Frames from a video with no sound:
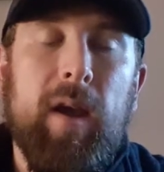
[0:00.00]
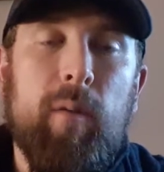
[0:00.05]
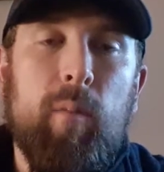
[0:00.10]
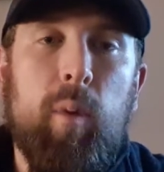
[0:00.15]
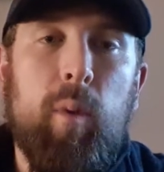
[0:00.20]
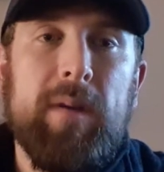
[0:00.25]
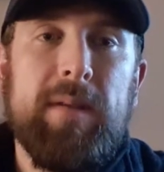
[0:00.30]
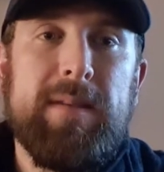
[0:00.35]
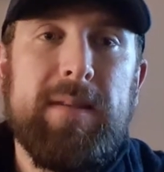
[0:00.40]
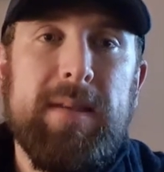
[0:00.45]

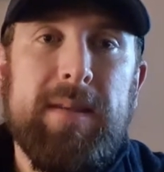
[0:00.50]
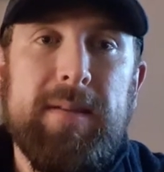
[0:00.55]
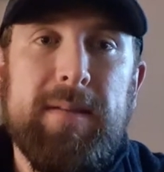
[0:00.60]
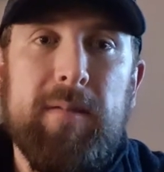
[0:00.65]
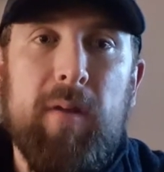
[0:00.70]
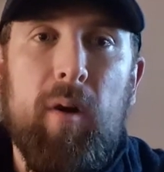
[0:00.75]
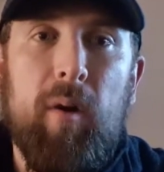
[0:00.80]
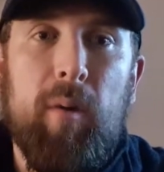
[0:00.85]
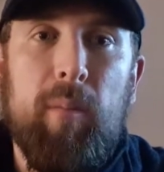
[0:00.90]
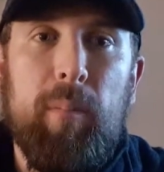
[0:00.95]
once he's
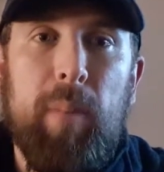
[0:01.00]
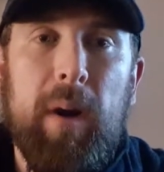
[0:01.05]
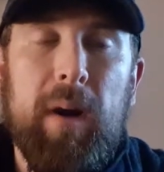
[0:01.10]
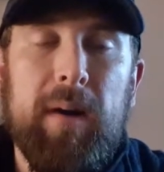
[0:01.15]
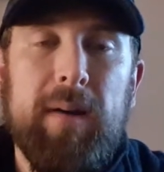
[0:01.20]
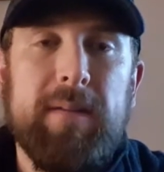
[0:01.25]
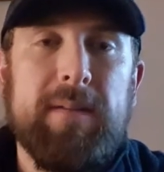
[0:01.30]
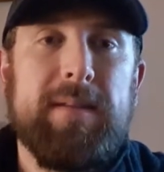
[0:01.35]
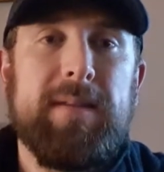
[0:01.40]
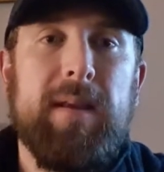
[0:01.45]
got
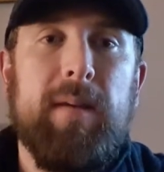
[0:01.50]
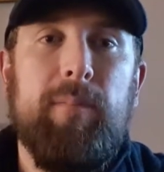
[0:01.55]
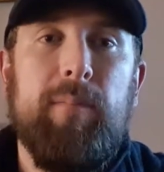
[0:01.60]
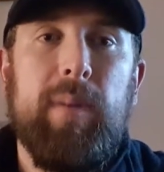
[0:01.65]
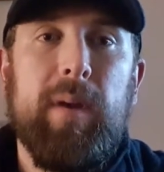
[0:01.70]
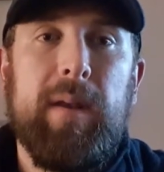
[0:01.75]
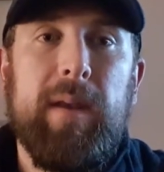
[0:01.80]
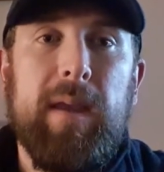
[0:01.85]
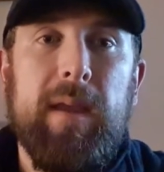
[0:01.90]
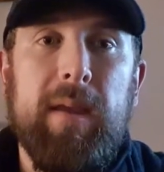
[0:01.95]
past
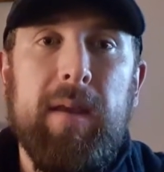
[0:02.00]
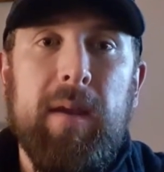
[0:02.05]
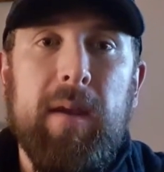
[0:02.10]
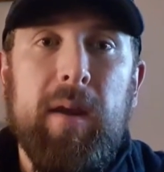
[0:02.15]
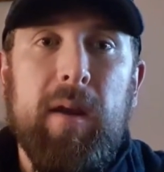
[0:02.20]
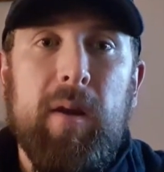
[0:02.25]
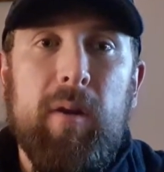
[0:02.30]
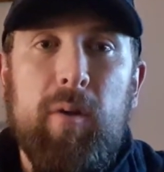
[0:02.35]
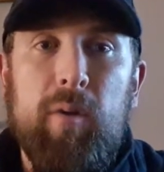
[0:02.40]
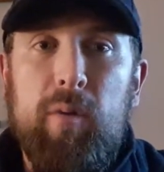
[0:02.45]
somebody
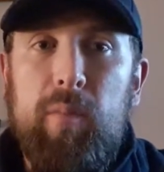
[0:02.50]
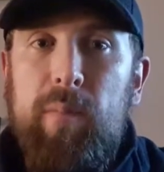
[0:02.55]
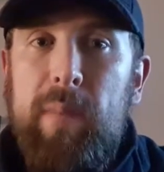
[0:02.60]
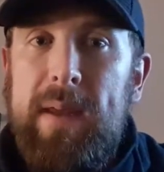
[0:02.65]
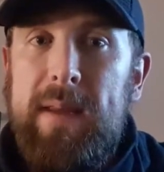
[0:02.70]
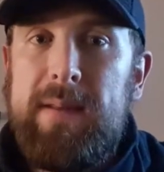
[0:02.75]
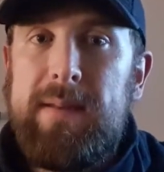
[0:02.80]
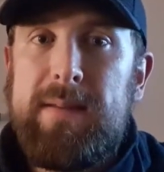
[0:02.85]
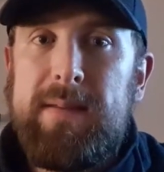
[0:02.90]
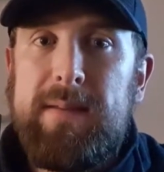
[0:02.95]
who
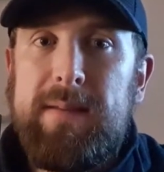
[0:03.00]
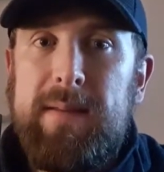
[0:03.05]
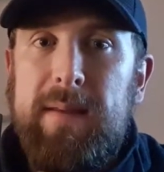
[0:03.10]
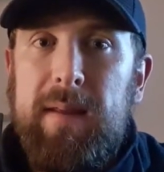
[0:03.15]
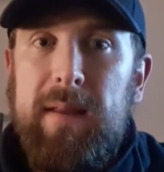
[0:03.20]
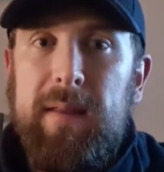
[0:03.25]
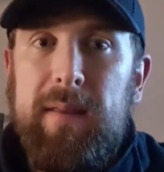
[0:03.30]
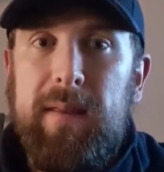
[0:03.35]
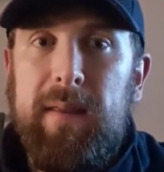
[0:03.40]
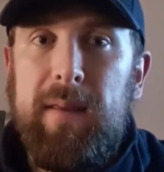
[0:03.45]
meets
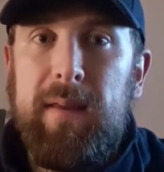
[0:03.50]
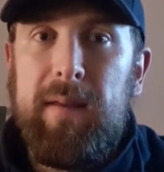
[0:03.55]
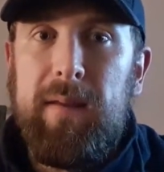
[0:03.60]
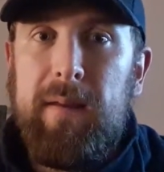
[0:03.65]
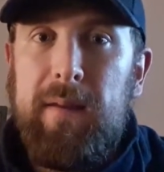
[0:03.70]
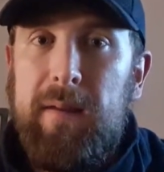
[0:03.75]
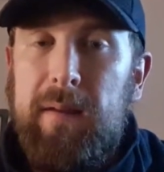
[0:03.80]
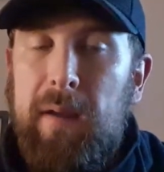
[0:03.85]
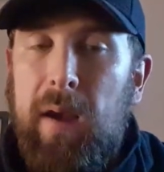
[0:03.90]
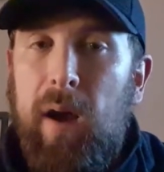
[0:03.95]

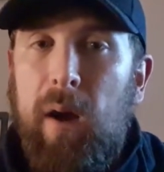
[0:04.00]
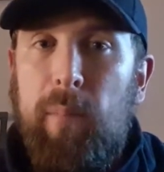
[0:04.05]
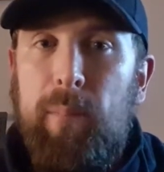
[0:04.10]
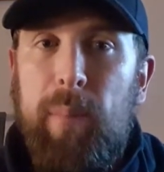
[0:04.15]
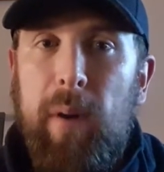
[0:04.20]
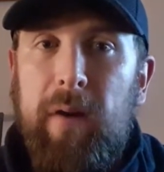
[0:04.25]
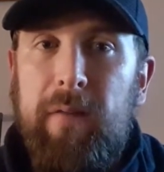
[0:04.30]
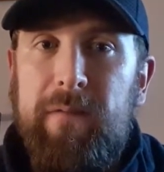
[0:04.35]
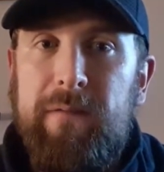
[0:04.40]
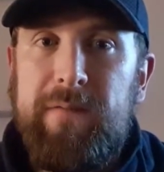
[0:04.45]
the
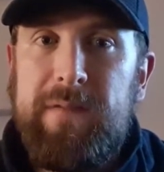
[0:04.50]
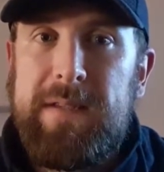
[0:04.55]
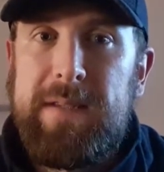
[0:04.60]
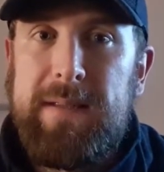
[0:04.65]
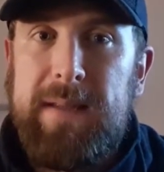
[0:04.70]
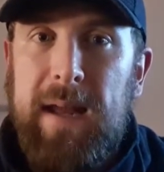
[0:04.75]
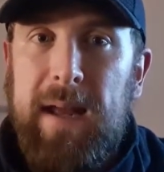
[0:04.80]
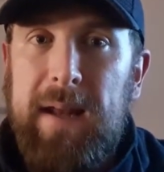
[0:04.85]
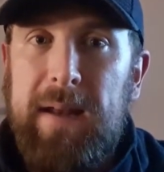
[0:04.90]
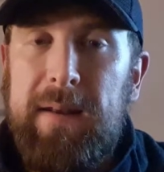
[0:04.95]
above
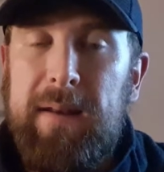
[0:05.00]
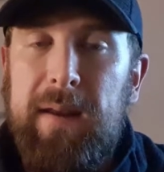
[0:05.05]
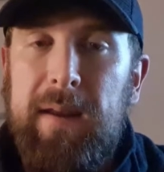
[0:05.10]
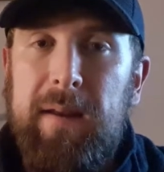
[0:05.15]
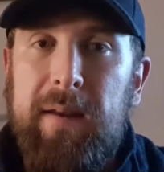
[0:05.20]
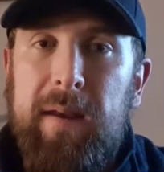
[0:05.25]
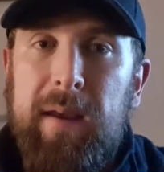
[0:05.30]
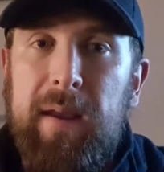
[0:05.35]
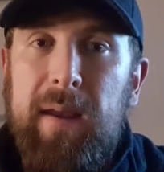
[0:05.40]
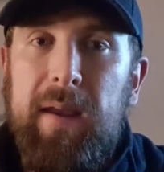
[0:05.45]

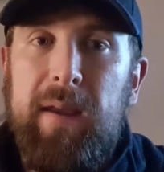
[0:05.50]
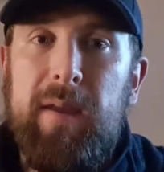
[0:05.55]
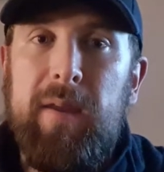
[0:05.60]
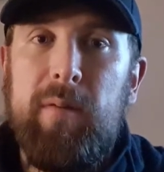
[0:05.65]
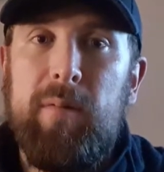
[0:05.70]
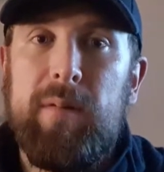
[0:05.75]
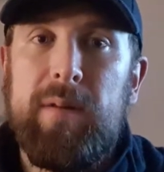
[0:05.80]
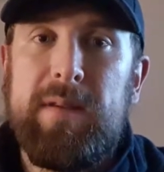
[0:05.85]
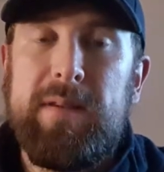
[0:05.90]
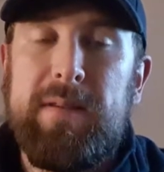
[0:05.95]
standard, he
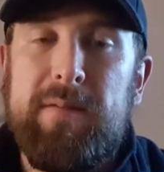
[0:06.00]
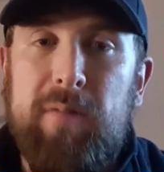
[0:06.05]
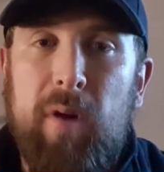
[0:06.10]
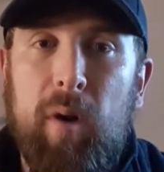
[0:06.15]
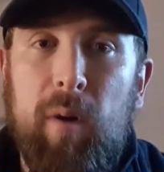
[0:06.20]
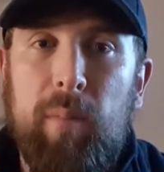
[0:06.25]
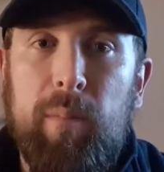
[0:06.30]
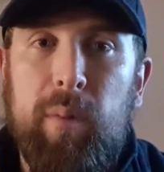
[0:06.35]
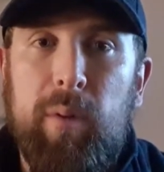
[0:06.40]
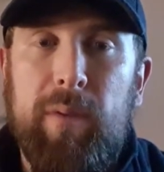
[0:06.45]
would
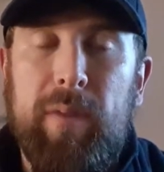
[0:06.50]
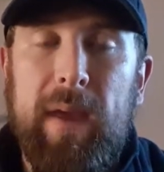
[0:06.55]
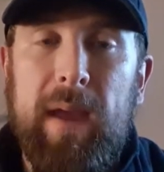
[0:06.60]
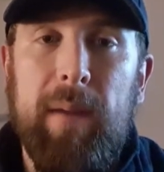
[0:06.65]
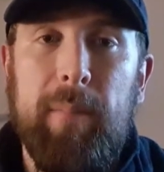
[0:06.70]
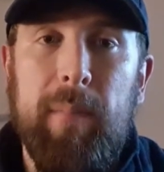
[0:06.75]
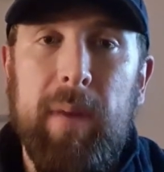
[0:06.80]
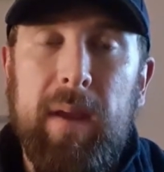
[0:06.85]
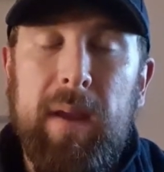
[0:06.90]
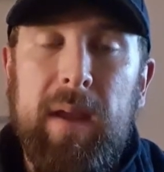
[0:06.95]
stop with
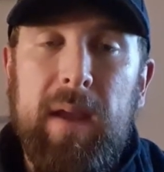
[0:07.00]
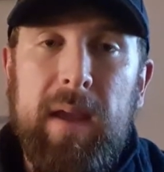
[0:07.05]
them.